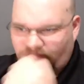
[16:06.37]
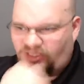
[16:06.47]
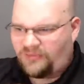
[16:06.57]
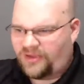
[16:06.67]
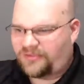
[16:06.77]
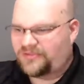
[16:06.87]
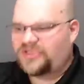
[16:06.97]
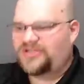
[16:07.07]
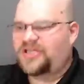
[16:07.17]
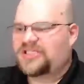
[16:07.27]
Well,
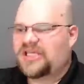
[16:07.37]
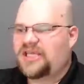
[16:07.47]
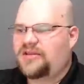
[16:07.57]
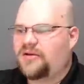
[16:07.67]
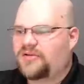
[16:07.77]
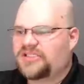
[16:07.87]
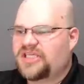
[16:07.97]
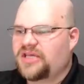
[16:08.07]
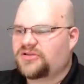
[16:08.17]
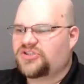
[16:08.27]
so you see,
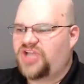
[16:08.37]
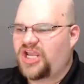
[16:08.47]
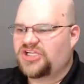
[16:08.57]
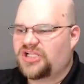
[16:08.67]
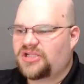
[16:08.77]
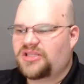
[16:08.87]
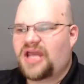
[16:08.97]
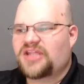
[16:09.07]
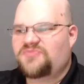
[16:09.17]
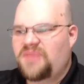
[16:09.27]
skills change a little,
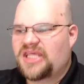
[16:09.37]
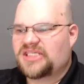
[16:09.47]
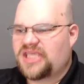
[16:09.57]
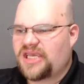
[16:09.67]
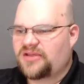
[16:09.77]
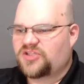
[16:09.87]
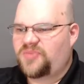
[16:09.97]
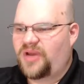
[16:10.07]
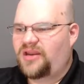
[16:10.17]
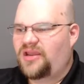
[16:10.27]
not as many skills,
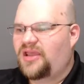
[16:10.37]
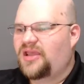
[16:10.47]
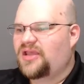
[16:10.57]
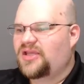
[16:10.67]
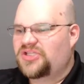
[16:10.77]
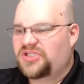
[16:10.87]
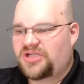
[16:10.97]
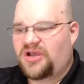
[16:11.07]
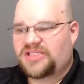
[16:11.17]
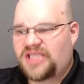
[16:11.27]
but she still
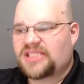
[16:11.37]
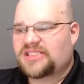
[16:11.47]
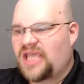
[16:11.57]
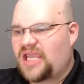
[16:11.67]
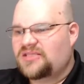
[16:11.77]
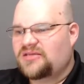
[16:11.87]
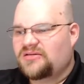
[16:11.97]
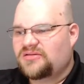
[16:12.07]
has insight.